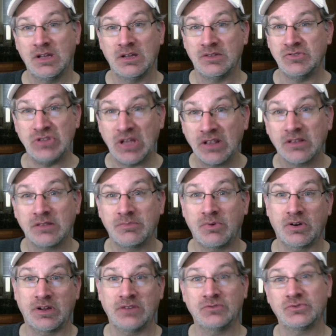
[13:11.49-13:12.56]
None of the
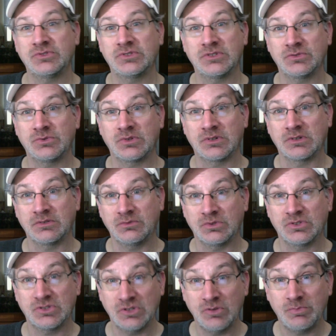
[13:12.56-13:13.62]
park entrances were
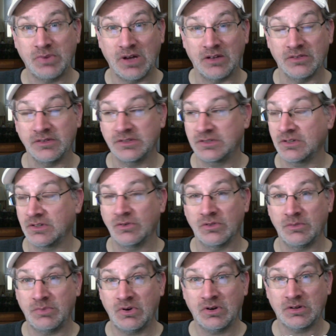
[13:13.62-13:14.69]
were snowplowed, so
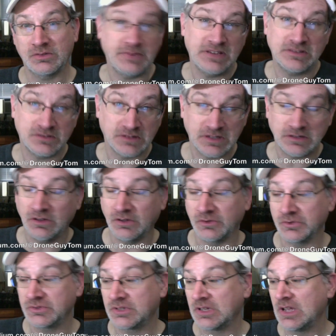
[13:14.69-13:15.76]
the park was basically
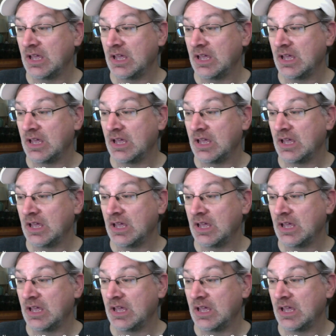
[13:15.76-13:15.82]
closed.